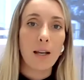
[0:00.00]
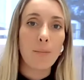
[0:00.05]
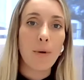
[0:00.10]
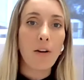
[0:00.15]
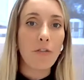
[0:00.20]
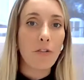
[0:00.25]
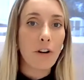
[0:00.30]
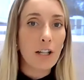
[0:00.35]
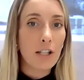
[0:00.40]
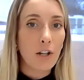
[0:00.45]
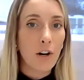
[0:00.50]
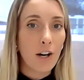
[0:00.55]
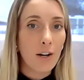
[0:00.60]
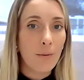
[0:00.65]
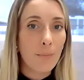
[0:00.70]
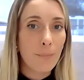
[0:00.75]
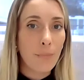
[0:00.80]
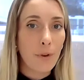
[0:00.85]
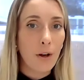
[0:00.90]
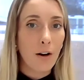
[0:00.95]
In my free
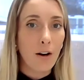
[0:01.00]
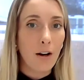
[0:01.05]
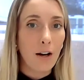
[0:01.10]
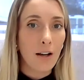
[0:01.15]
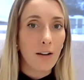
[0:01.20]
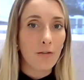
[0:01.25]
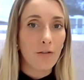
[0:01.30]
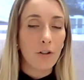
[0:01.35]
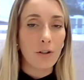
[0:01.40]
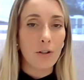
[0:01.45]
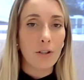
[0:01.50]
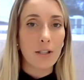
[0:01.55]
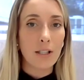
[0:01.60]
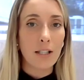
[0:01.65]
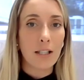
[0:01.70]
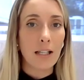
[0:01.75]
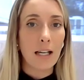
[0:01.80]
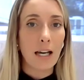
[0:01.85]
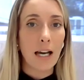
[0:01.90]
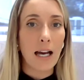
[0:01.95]
time, I
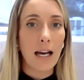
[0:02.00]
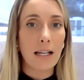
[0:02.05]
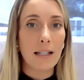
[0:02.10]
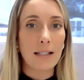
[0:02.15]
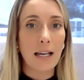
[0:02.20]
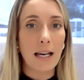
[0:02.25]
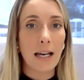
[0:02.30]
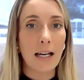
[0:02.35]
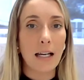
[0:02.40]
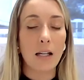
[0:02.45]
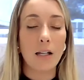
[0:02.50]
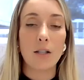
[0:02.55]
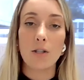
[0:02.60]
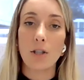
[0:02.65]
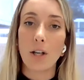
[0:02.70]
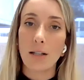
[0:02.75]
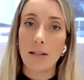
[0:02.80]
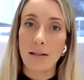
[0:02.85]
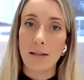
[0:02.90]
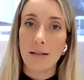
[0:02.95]
volunteer as a
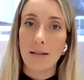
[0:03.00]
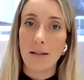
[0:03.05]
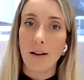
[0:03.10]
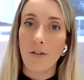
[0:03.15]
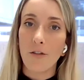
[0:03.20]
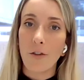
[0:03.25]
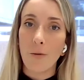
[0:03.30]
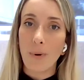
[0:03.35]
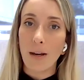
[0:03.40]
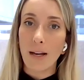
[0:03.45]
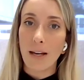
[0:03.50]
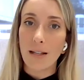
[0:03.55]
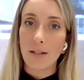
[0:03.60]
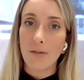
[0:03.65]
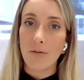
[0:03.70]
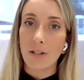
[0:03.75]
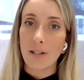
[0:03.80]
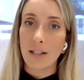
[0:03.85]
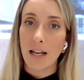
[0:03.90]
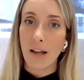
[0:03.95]
Justice of the Peace
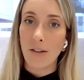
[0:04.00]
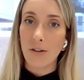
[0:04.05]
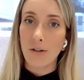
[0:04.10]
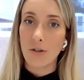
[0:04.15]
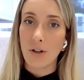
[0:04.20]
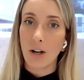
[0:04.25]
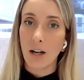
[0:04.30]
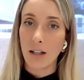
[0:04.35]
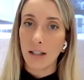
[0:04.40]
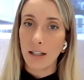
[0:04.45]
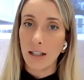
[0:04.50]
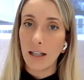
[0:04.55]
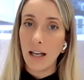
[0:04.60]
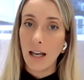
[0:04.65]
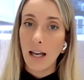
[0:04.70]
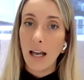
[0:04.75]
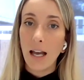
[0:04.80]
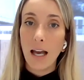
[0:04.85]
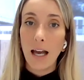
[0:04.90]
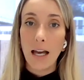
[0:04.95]
for South Australia,
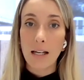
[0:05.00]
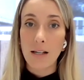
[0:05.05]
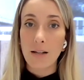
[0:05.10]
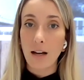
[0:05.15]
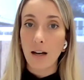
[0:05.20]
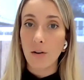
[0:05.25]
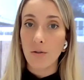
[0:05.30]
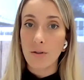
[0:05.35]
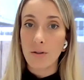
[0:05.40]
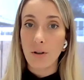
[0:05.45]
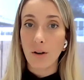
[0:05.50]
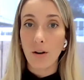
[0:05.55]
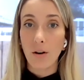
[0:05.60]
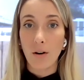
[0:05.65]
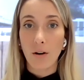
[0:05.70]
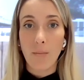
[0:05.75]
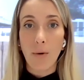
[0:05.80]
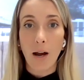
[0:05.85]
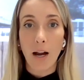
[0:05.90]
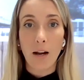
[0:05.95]
and I also
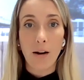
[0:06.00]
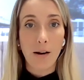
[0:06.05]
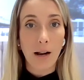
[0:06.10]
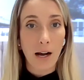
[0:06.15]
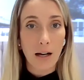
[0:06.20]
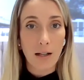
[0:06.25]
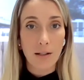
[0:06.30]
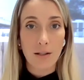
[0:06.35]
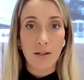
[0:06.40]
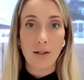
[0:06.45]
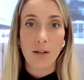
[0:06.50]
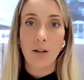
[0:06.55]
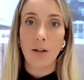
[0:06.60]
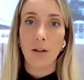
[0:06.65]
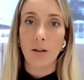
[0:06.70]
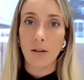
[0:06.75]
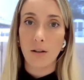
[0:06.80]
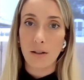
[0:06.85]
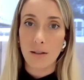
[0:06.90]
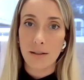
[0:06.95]
own my own art
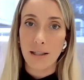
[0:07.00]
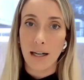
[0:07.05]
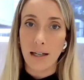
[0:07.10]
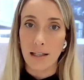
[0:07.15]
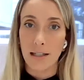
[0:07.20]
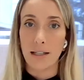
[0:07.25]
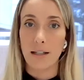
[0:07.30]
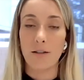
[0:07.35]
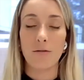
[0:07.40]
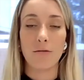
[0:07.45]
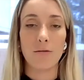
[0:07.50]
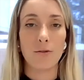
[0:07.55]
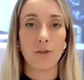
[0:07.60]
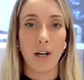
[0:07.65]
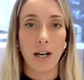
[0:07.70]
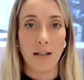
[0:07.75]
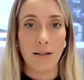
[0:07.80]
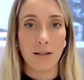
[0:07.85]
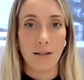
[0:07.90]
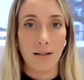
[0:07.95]
studio, Danielle
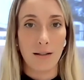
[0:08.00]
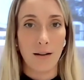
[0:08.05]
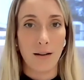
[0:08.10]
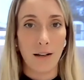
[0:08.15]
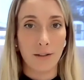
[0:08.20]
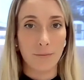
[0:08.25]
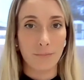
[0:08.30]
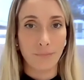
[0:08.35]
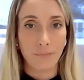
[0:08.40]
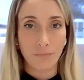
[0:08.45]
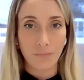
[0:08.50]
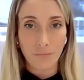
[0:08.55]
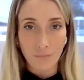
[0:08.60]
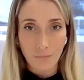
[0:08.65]
Jane Design.